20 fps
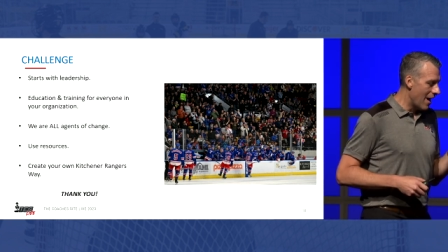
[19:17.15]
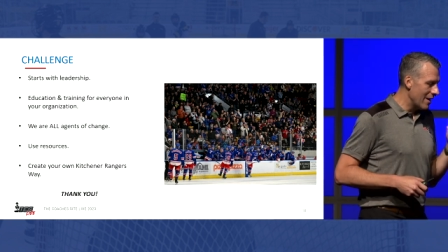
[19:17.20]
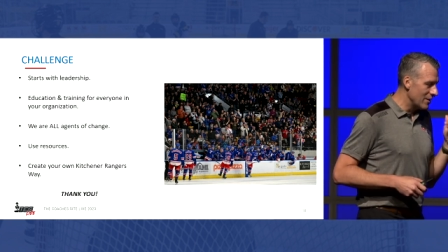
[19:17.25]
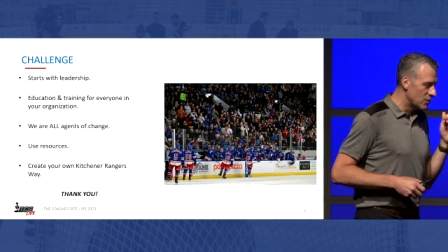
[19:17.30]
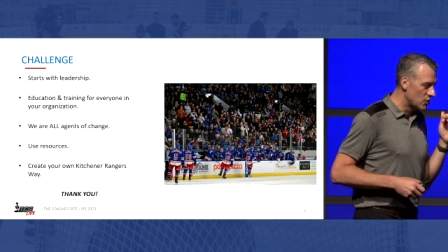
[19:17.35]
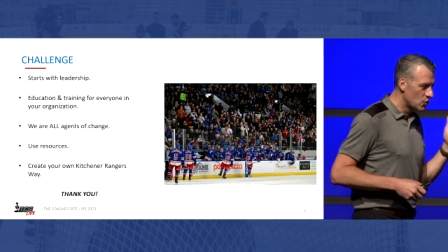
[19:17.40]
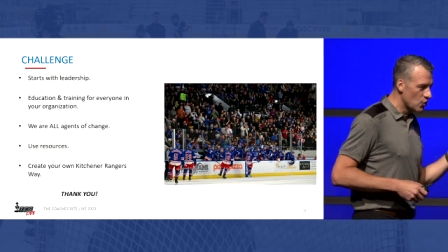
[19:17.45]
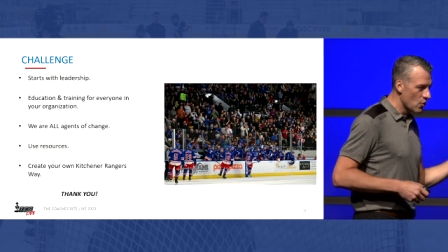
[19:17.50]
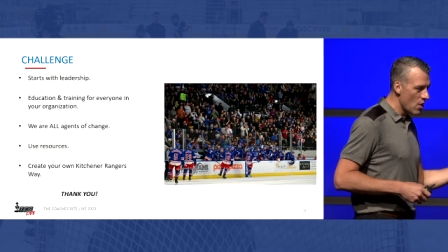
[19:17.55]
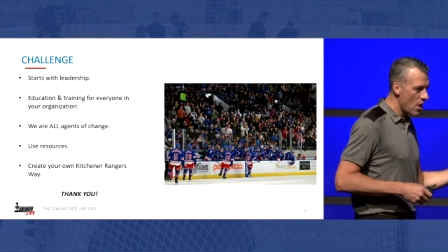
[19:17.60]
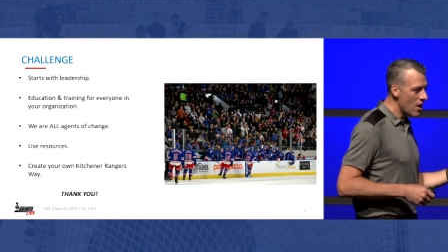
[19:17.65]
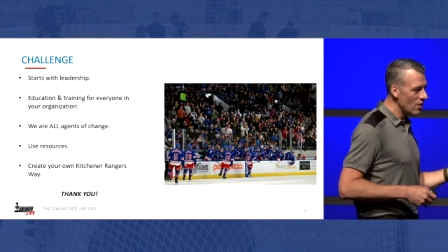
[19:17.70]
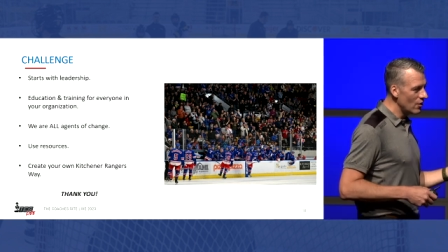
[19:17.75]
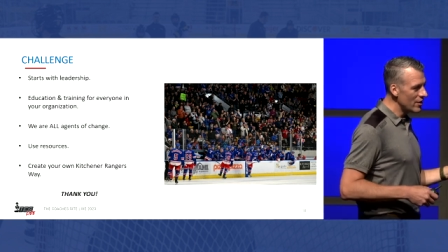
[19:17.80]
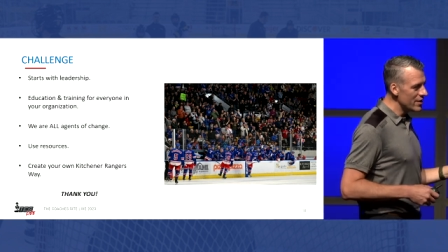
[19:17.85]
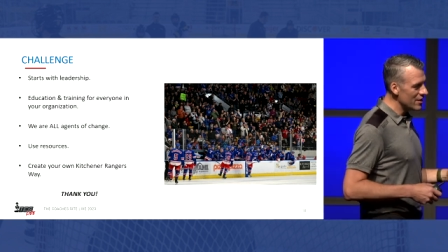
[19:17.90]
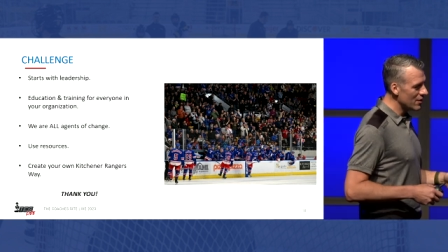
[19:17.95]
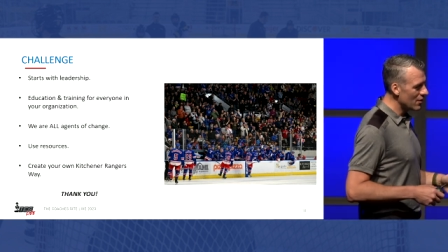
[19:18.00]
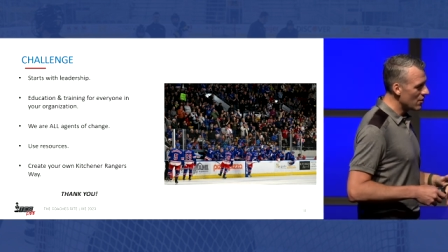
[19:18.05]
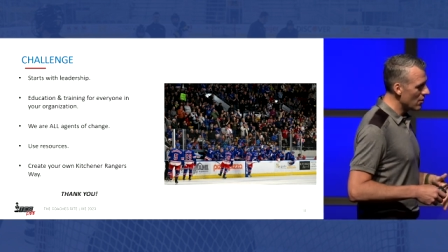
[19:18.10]
I
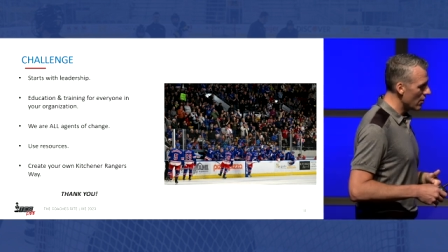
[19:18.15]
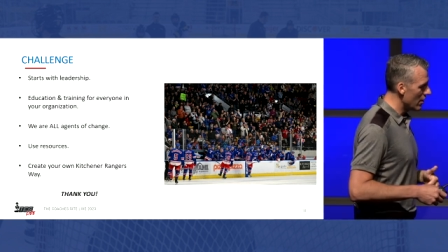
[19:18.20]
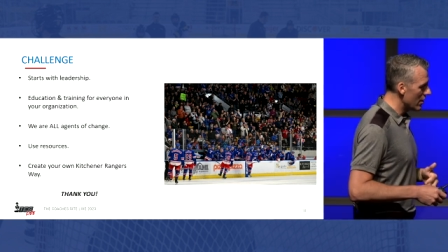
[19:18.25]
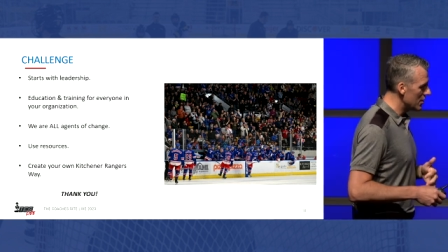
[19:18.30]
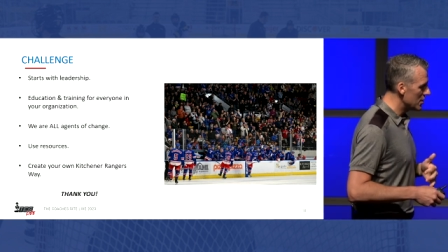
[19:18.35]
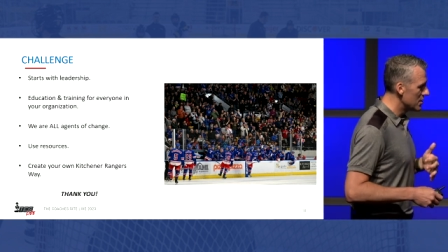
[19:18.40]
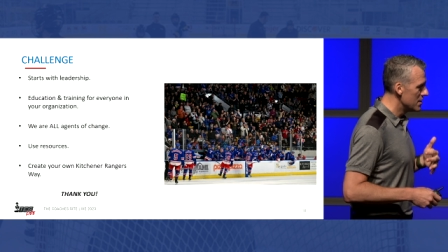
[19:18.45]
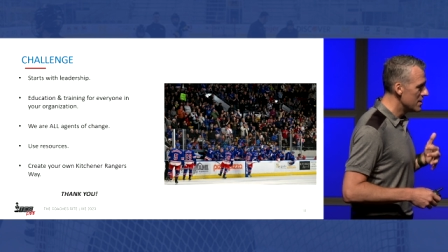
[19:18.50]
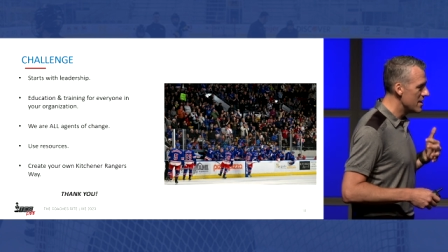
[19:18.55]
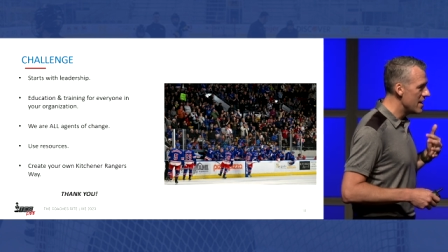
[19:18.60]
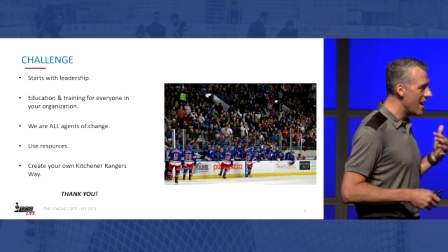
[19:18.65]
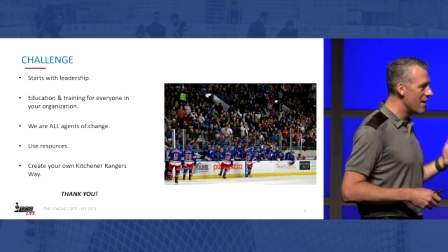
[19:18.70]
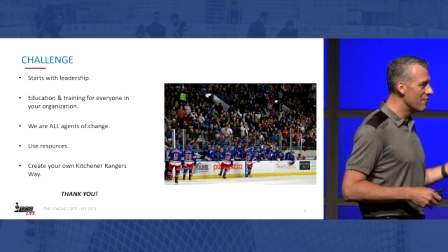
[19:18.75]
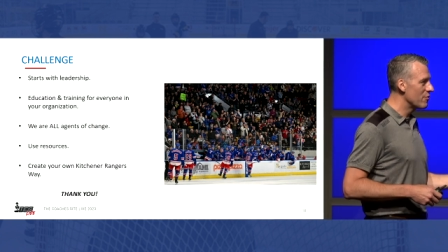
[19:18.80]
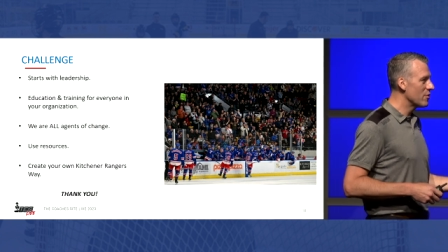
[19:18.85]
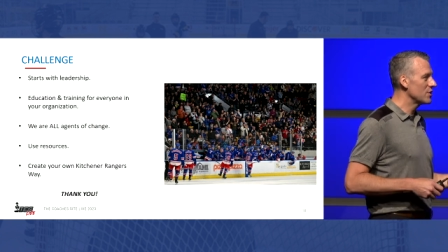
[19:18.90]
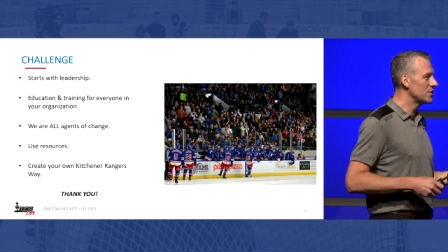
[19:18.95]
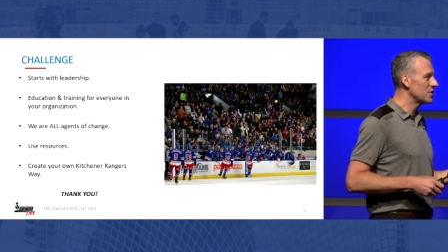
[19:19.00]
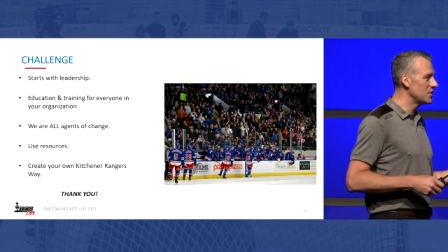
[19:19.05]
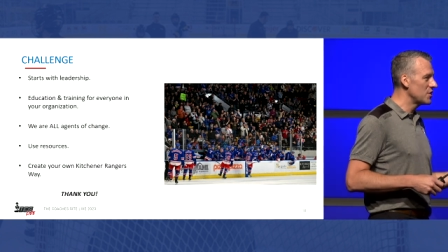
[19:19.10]
strongly encourage,
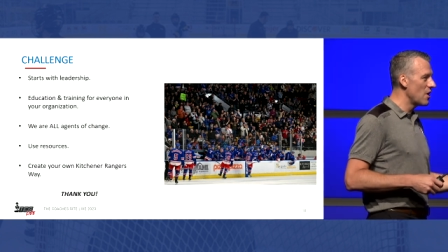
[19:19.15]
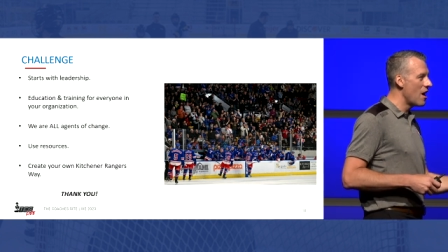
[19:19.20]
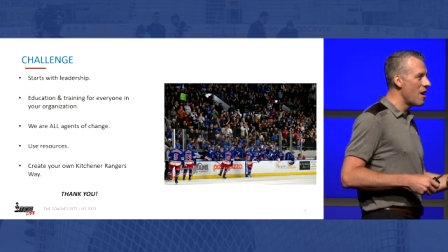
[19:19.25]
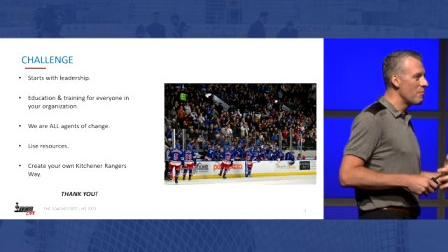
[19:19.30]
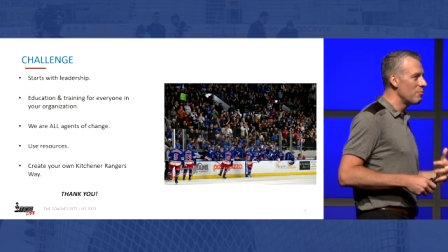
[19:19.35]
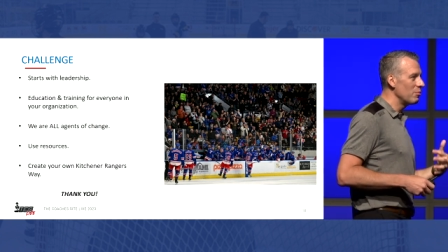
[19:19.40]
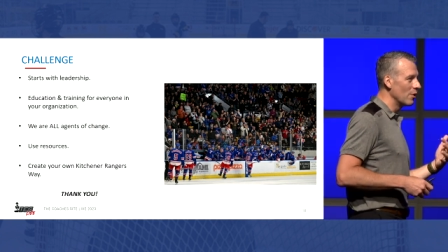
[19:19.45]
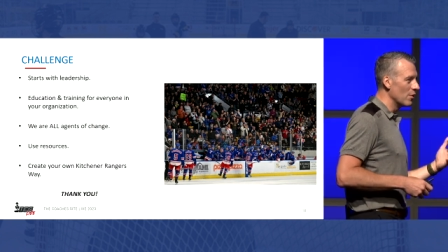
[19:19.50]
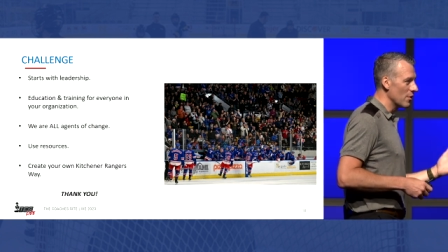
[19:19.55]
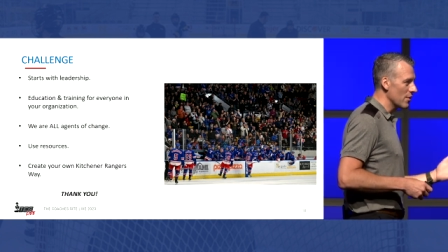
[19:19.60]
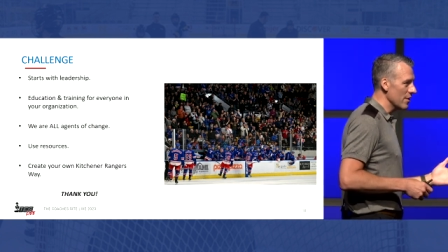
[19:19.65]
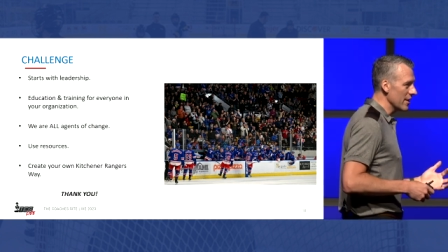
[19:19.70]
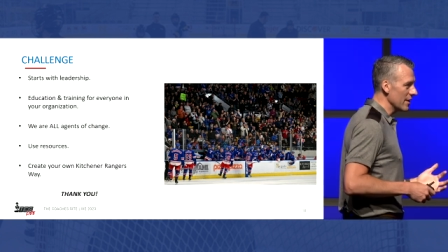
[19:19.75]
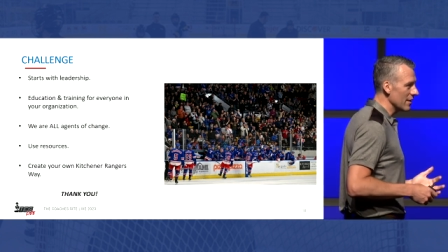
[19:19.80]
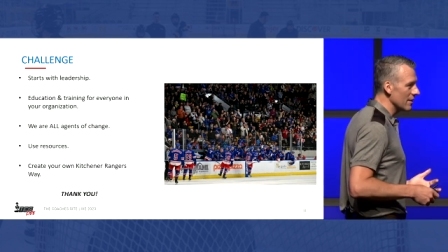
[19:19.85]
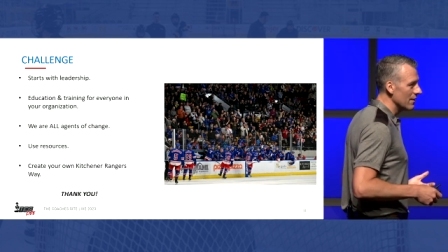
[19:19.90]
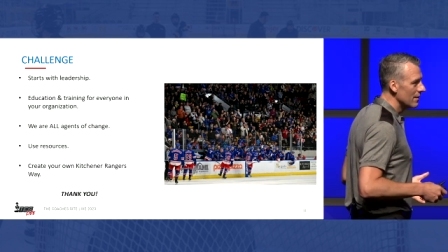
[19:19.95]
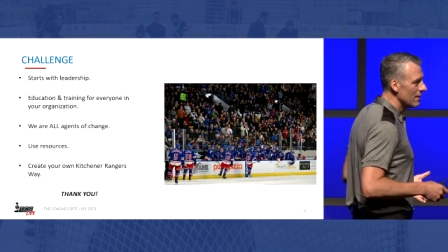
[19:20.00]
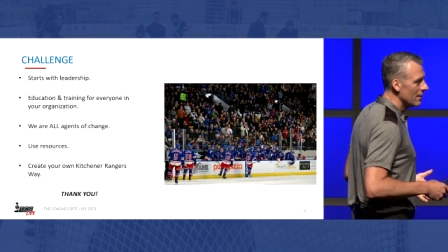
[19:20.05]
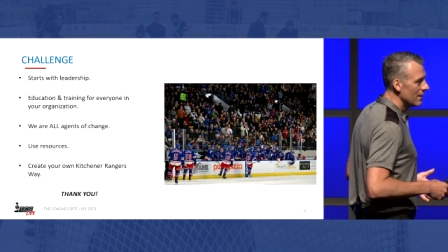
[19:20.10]
never stop
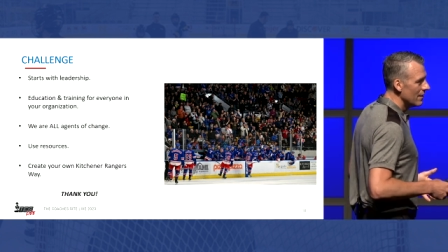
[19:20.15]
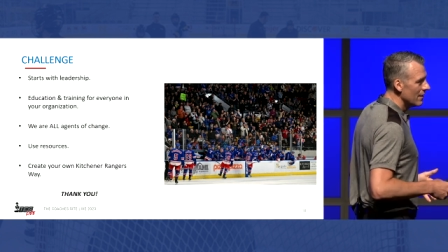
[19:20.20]
learning.